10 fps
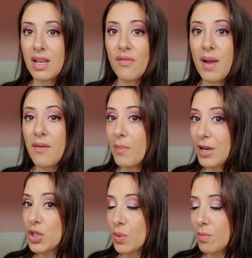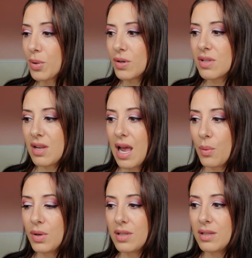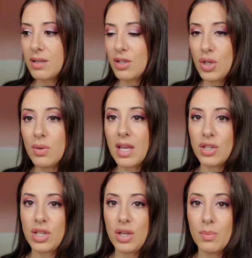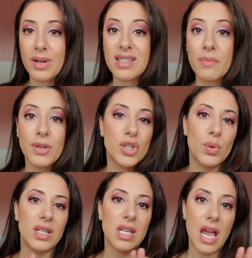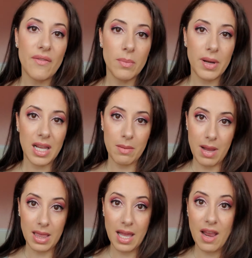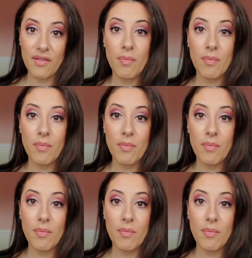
If I ever met you in person, I would do that to you because I've been doing to everybody in my life,